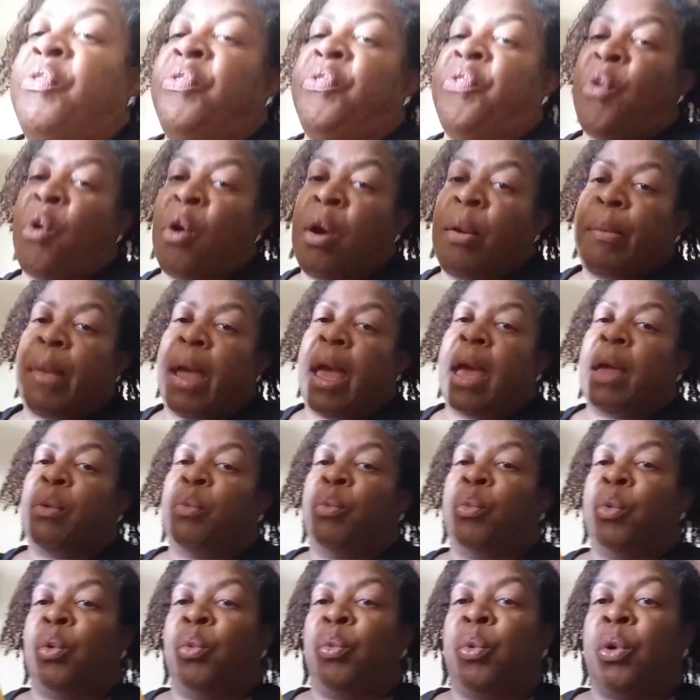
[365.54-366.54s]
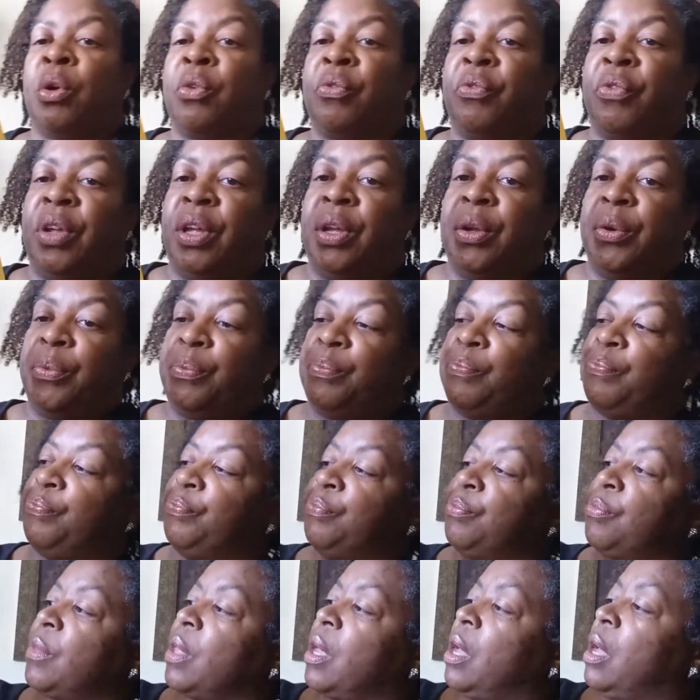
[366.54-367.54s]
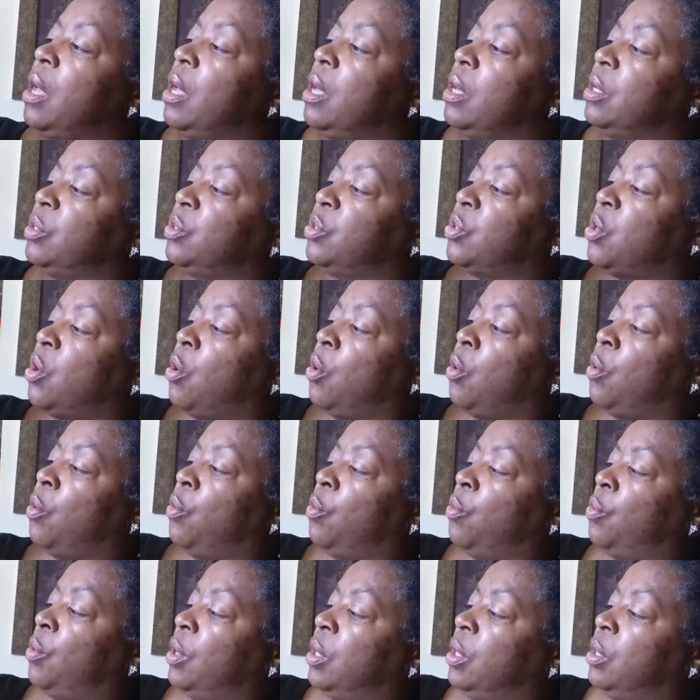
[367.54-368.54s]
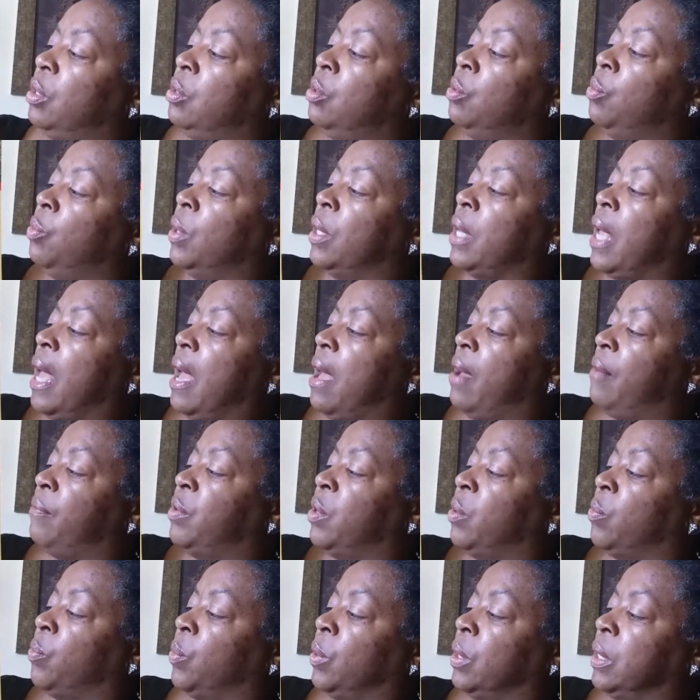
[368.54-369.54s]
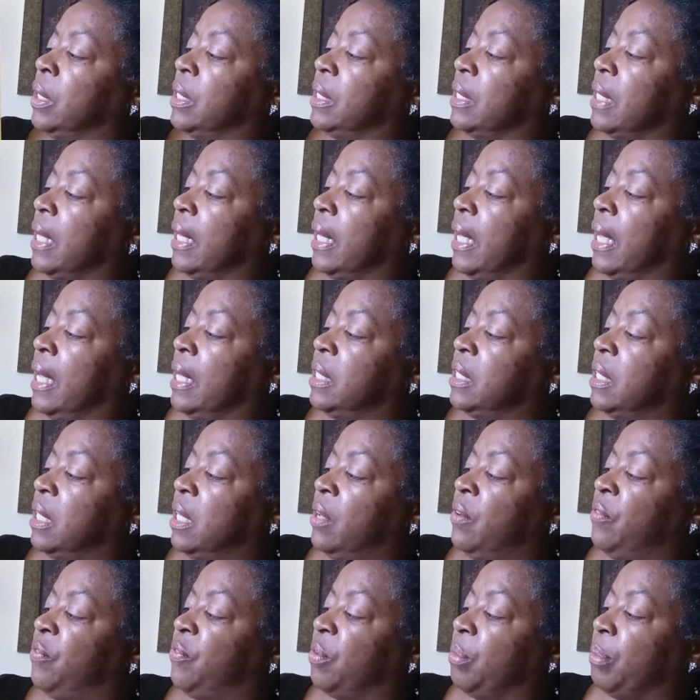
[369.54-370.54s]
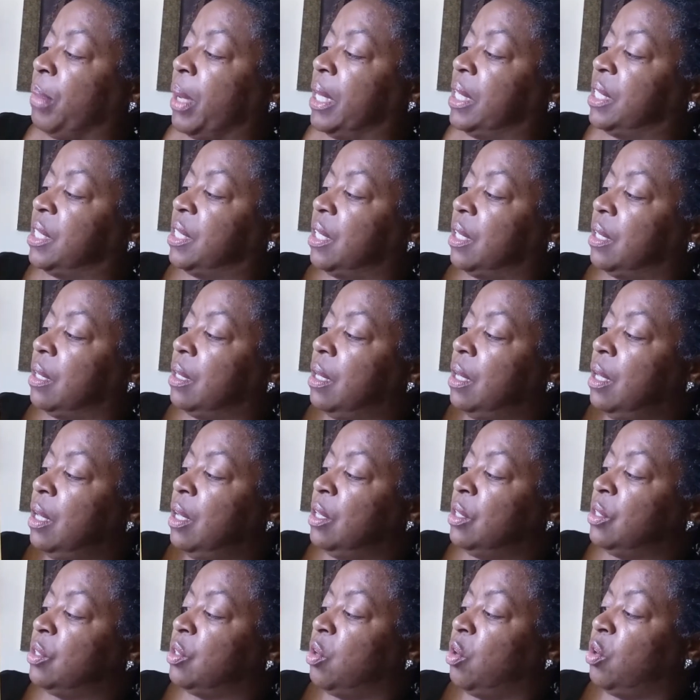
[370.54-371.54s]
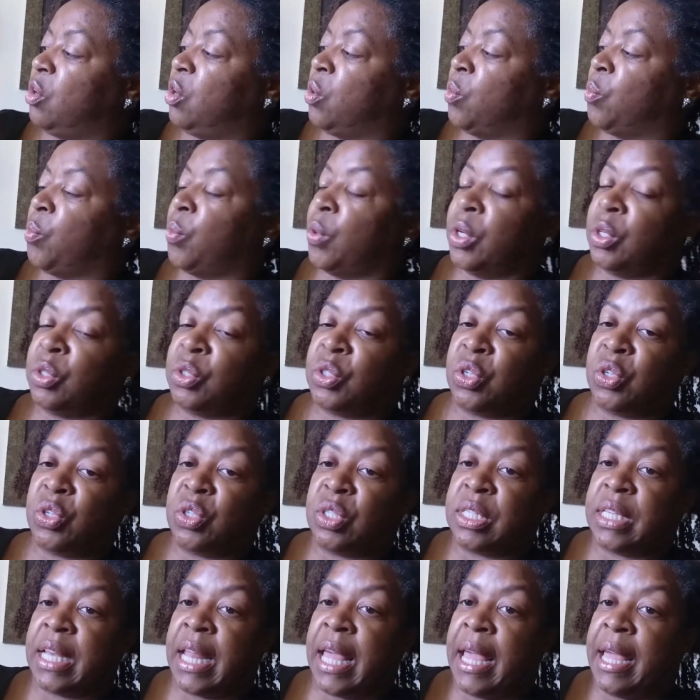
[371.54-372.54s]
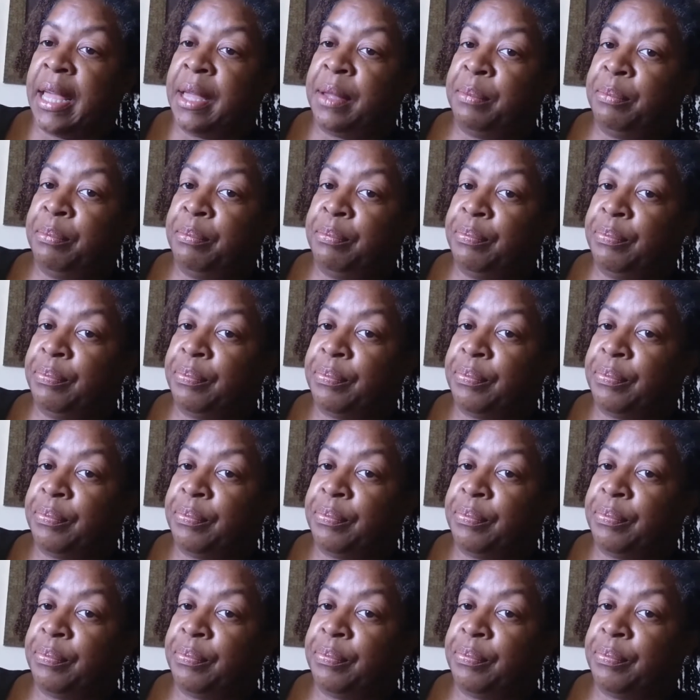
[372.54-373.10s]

format will work for you. So you want to have your real estate agent information. So your realtor's name,